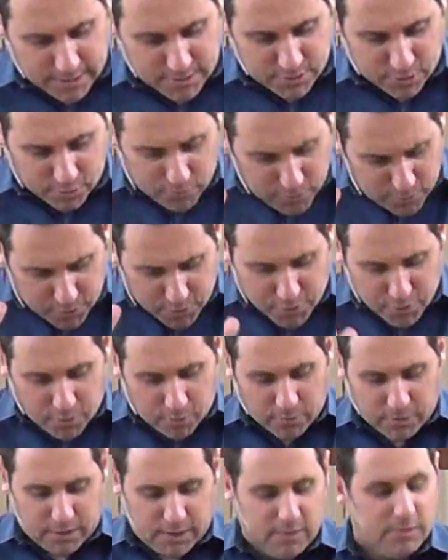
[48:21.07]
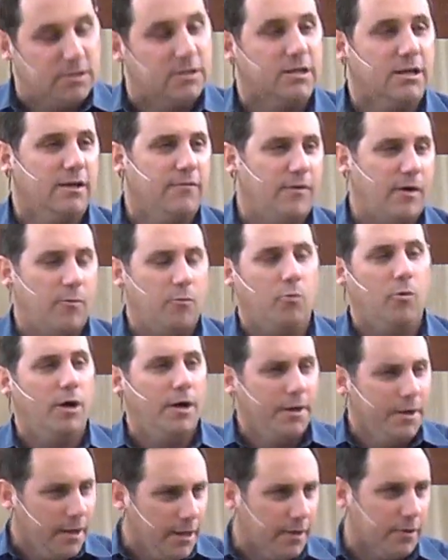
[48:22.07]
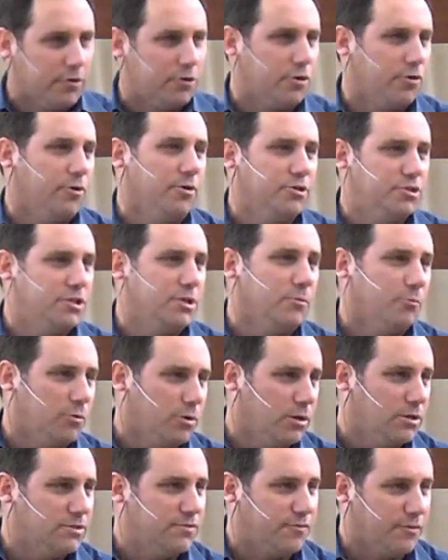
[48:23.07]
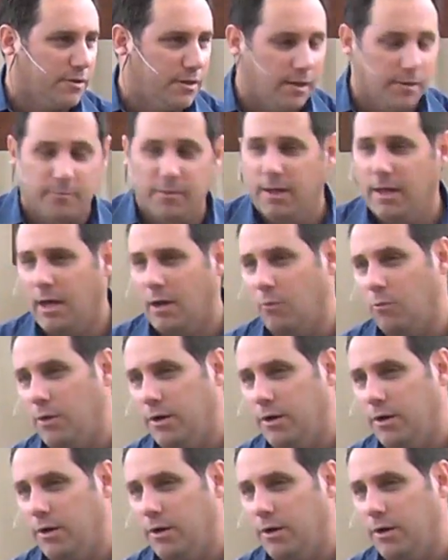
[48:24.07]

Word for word: And so there's no need to give up. What encouraging words for them,